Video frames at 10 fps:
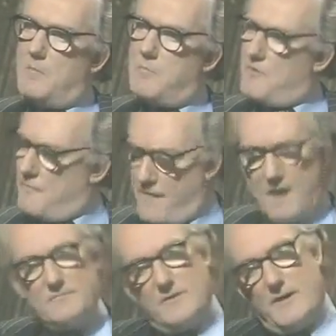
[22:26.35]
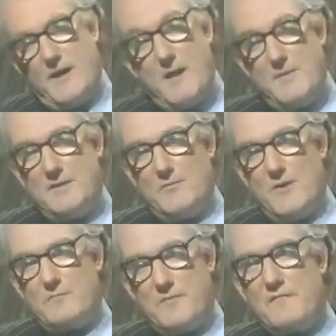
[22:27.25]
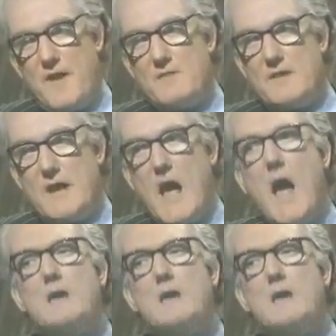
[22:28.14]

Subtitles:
profoundly, and I mean the word profoundly,